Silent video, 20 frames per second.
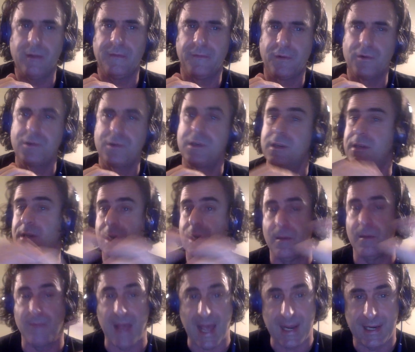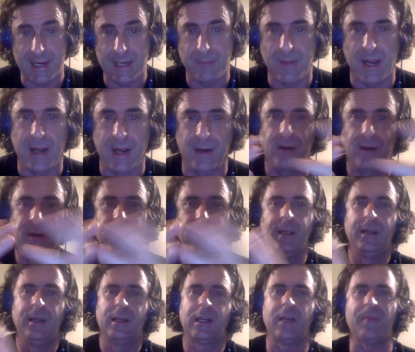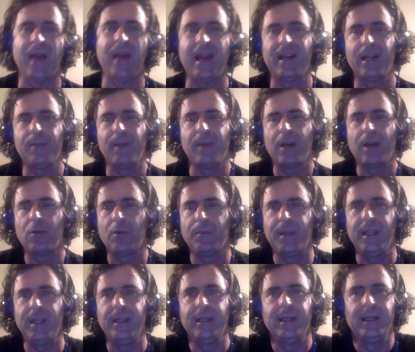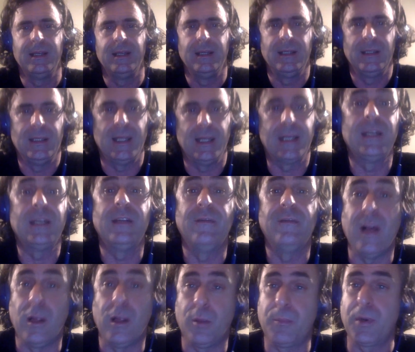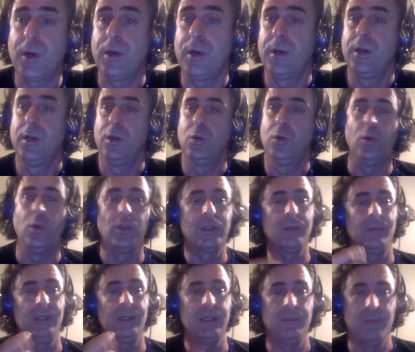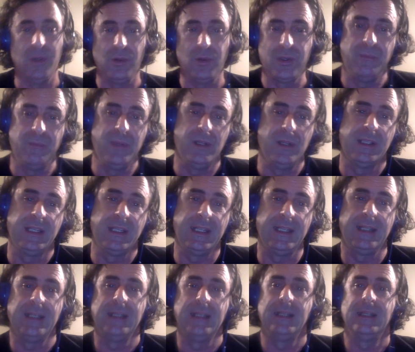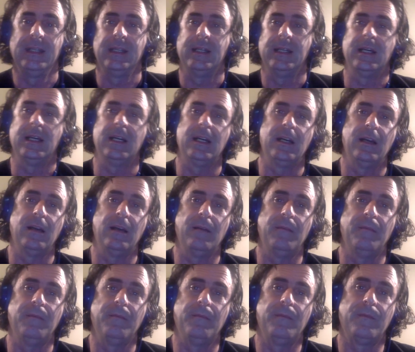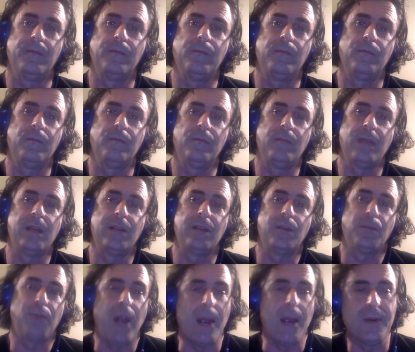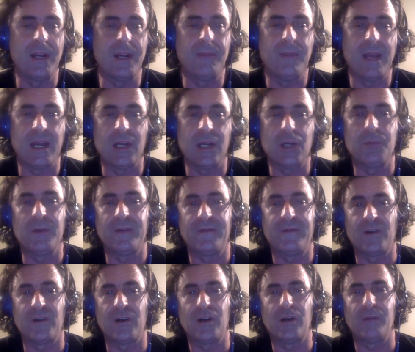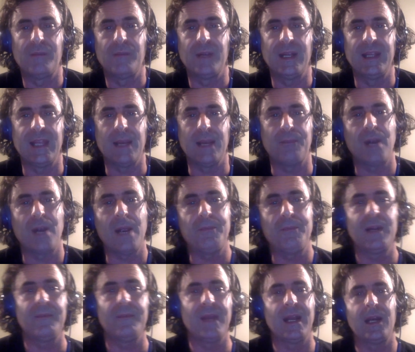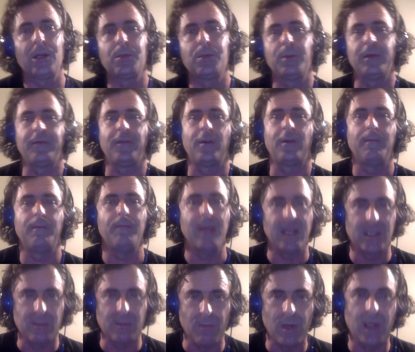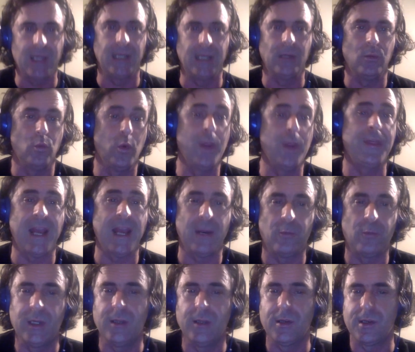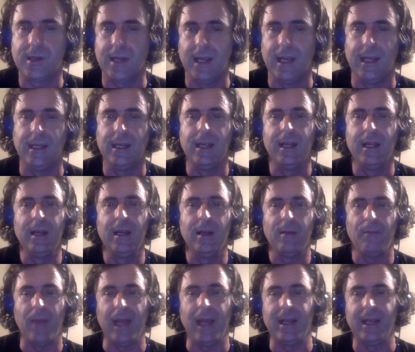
first is a commodity buyer. Commodity buyer would be like a developer who ultimately builds a building, has a property management firm, and that property management firm makes money with that real estate by